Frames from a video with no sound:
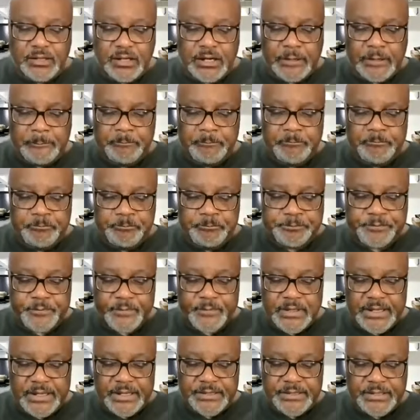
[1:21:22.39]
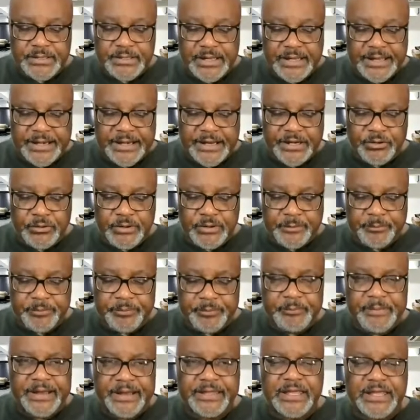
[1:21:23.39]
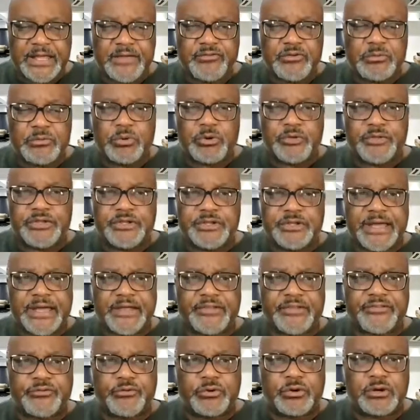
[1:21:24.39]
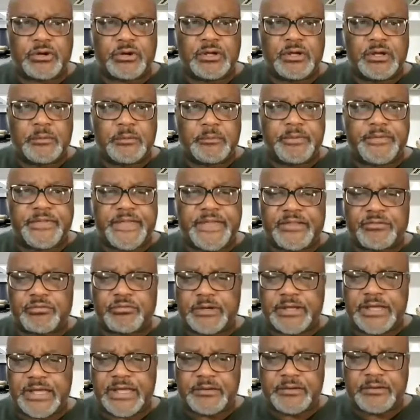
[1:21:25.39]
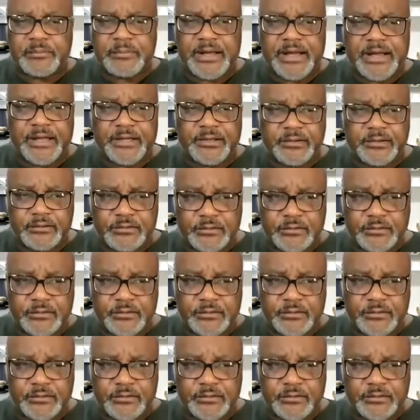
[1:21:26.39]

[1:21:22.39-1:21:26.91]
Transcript: Um, and uh, and I know I might have gave you more than you asked for, but that's what came to mind.